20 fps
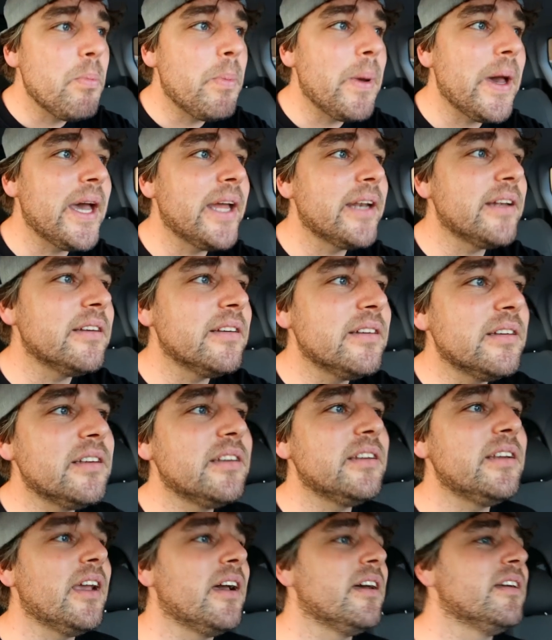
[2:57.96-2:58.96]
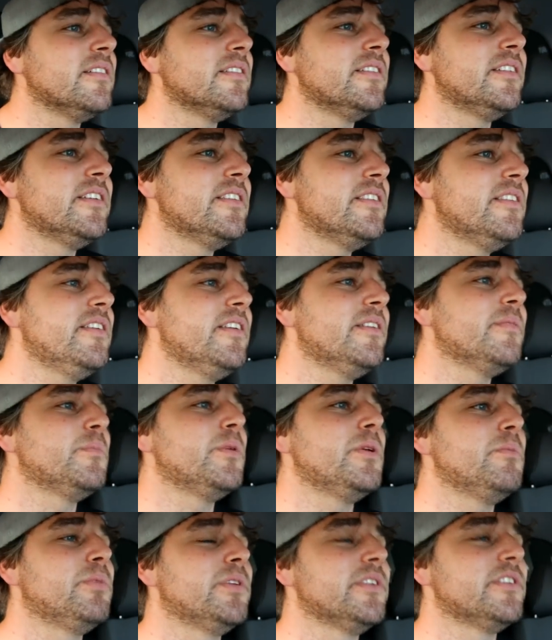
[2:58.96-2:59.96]
but yeah, you see,
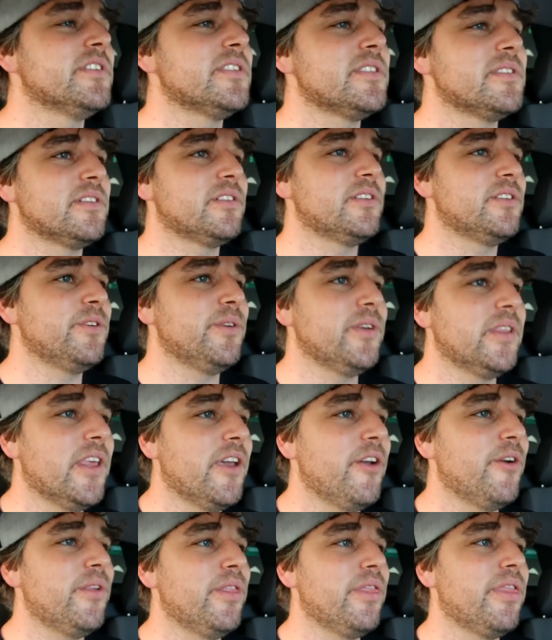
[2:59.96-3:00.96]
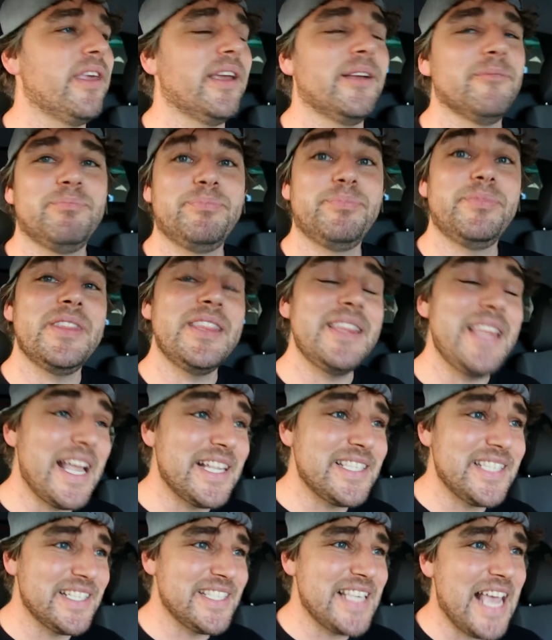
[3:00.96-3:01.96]
people just doing their own thing. And
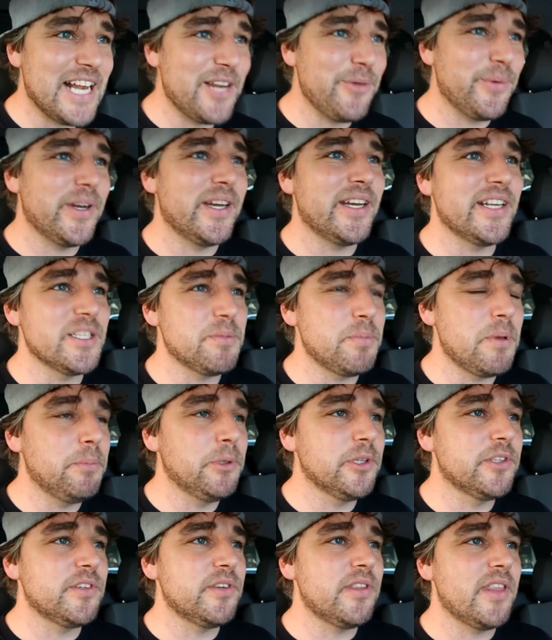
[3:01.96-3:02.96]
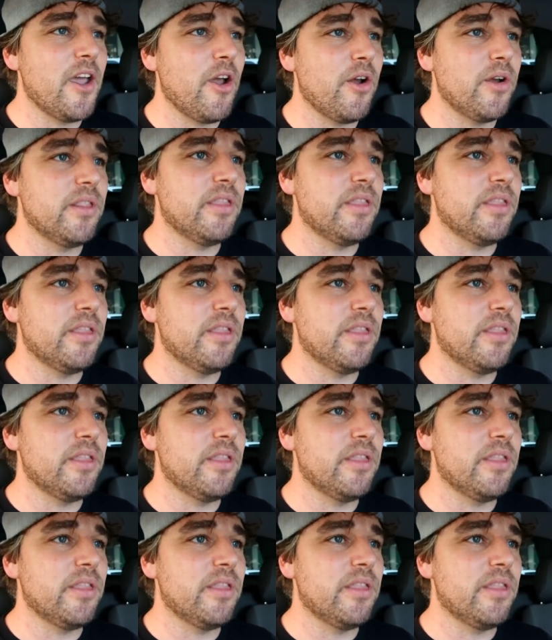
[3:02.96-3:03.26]
that's exactly what it is. People do their